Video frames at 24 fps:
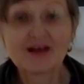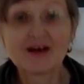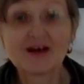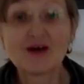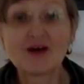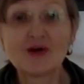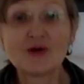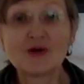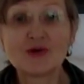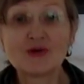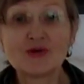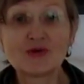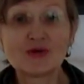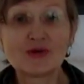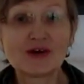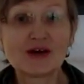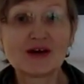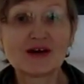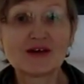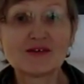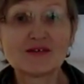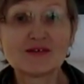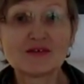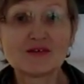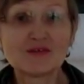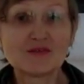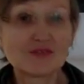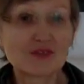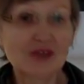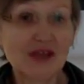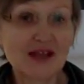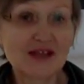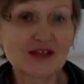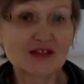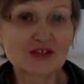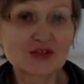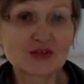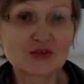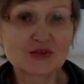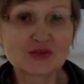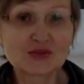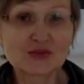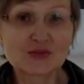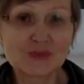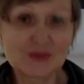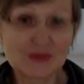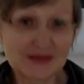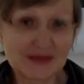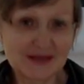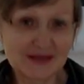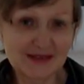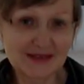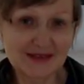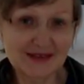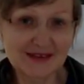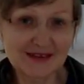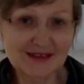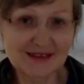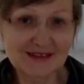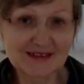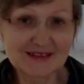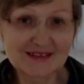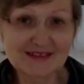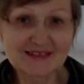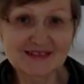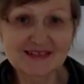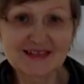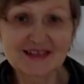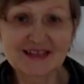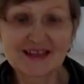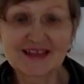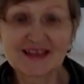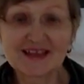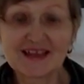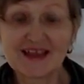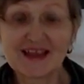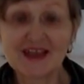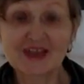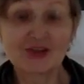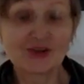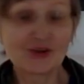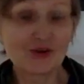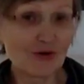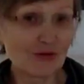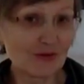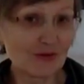or you have friends who speak English and know